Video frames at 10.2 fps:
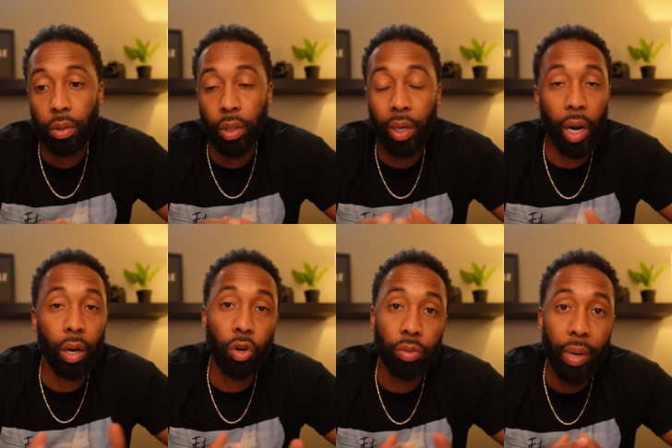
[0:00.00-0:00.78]
it kind
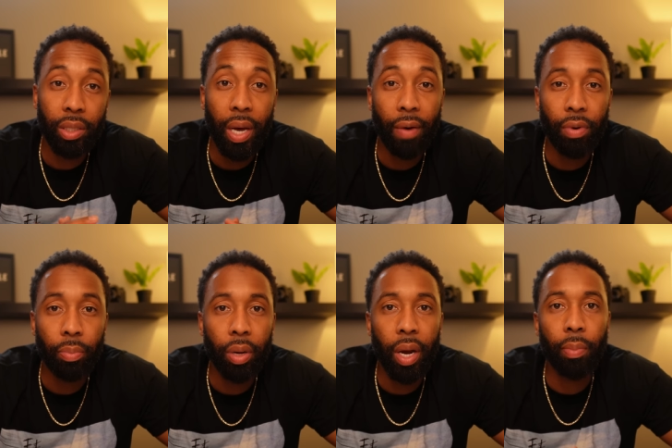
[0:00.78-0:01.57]
of goes back to having
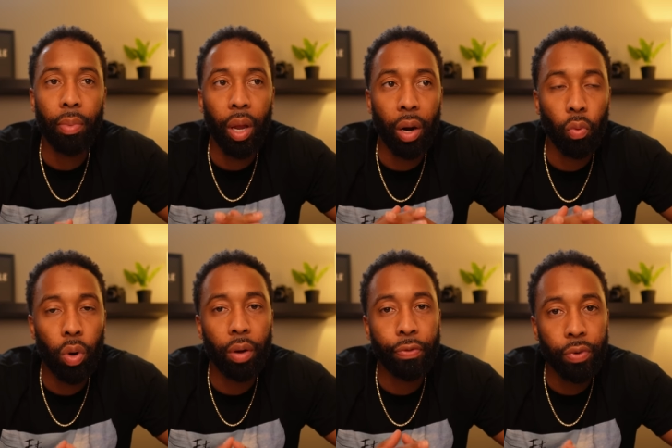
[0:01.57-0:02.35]
a plan, but like
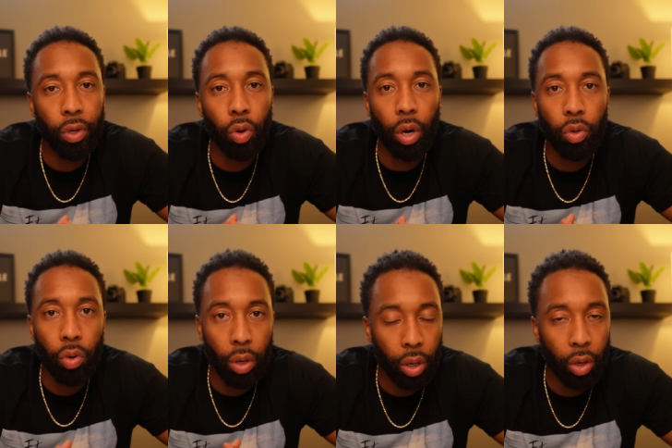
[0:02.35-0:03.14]
what field are you
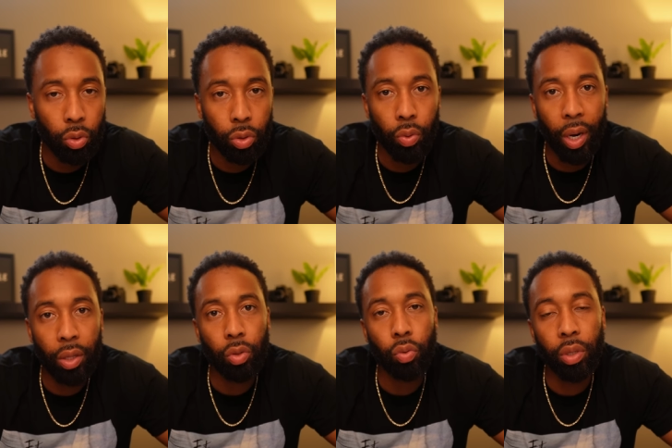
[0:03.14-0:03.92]
going to go to
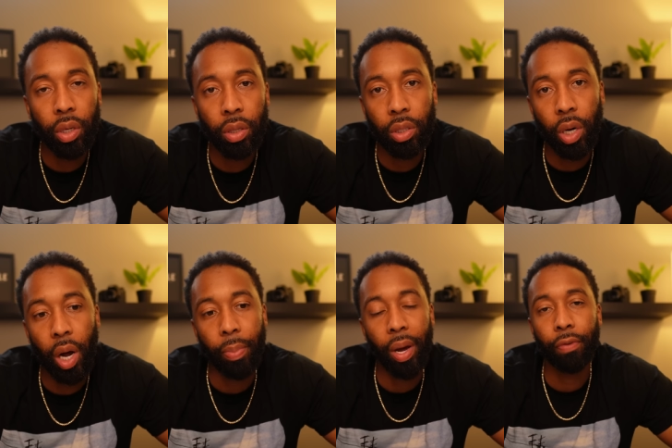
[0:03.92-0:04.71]
after you leave this
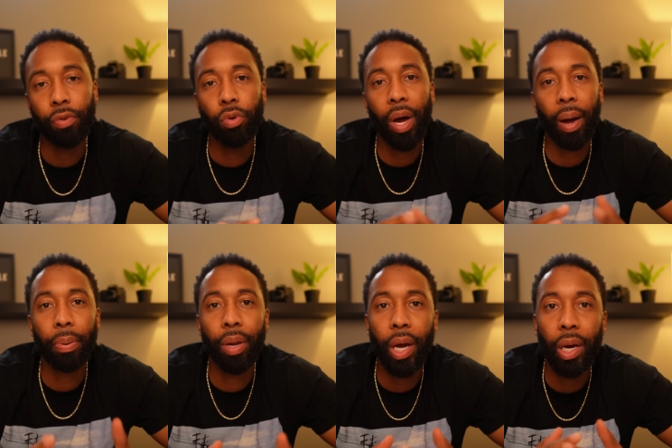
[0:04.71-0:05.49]
job? Now, if you're not
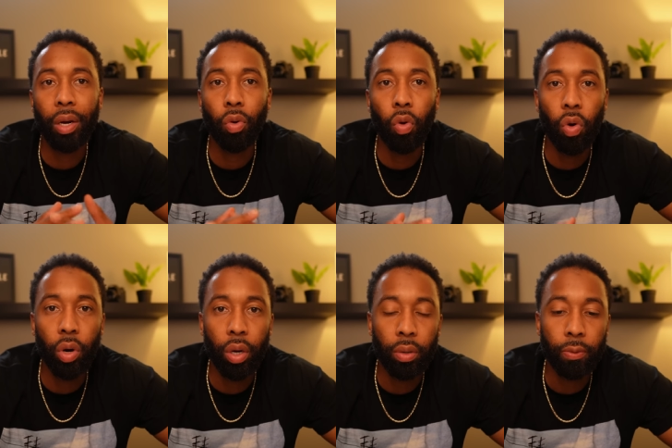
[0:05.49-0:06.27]
planning
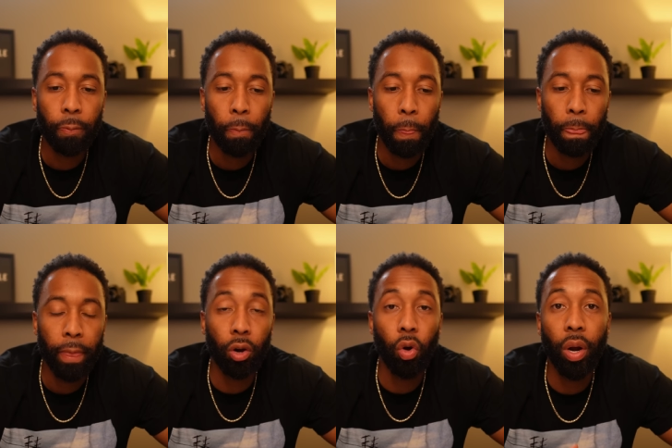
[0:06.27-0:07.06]
on
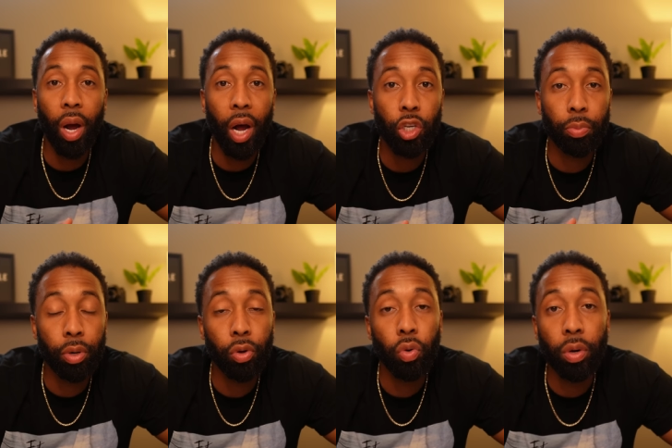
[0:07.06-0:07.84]
going the
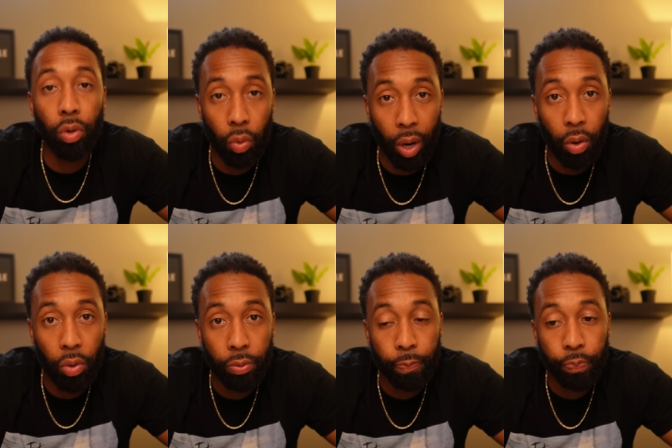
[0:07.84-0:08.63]
entrepreneurial
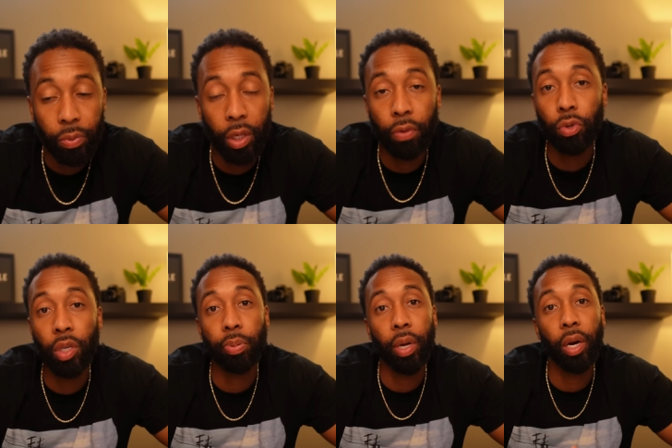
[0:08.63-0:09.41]
route, if you're
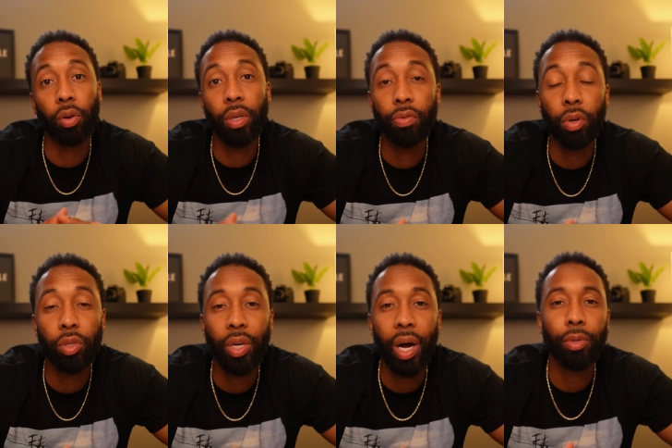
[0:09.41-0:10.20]
just planning on leaving
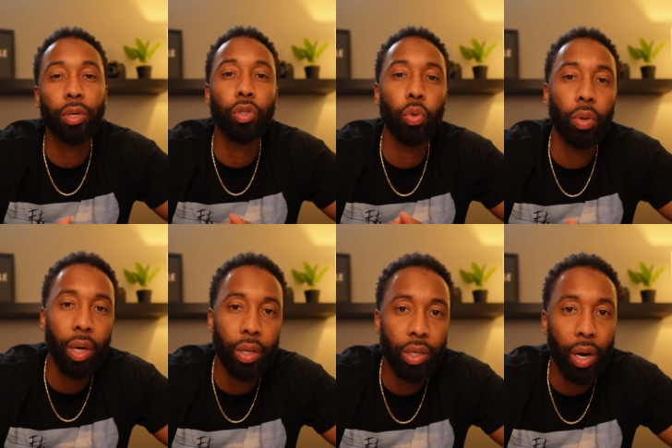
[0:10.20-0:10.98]
your job to go to
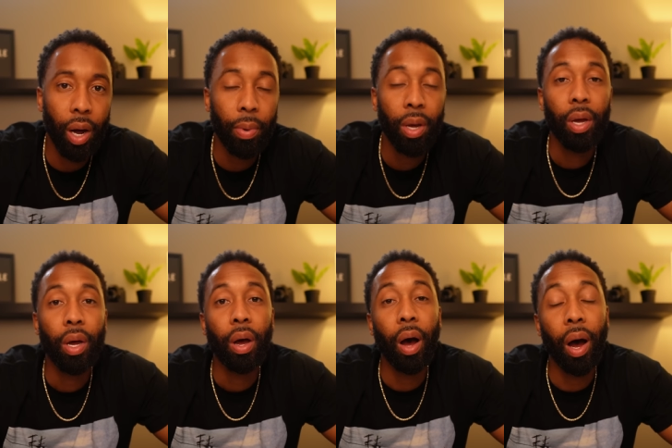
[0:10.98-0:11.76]
another job,
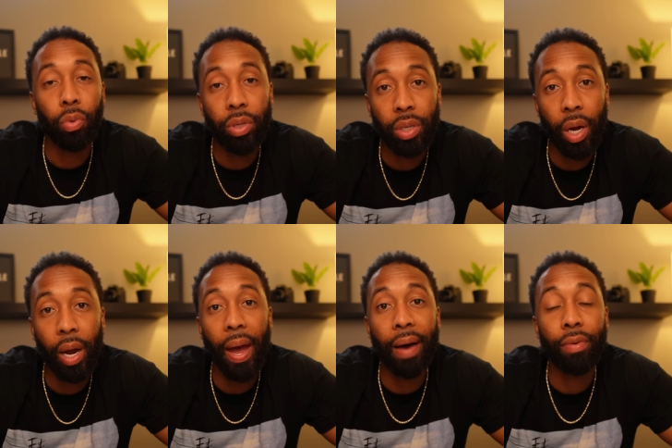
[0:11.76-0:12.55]
I would
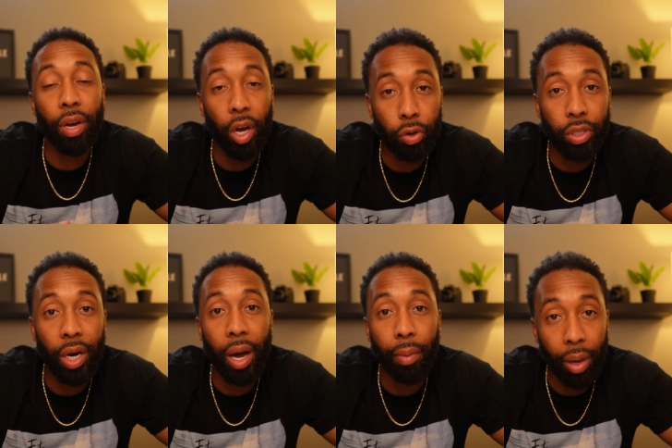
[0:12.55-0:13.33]
say have another
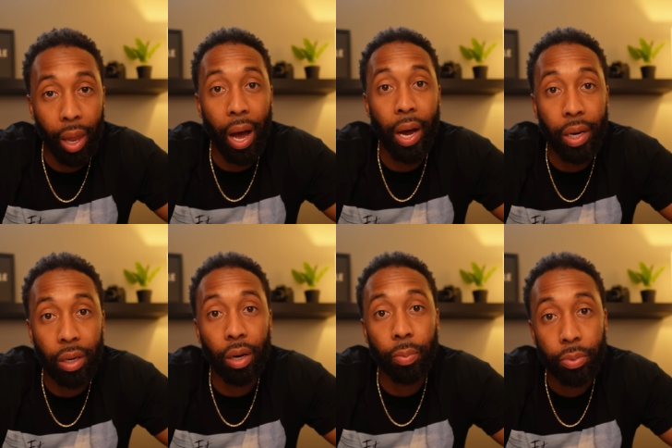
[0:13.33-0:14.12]
job lined
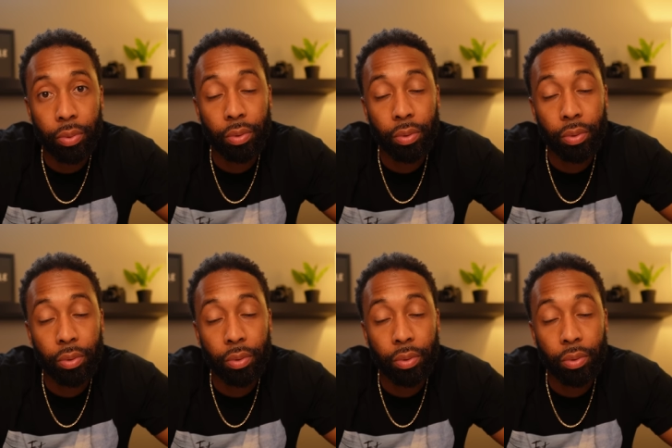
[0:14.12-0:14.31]
up.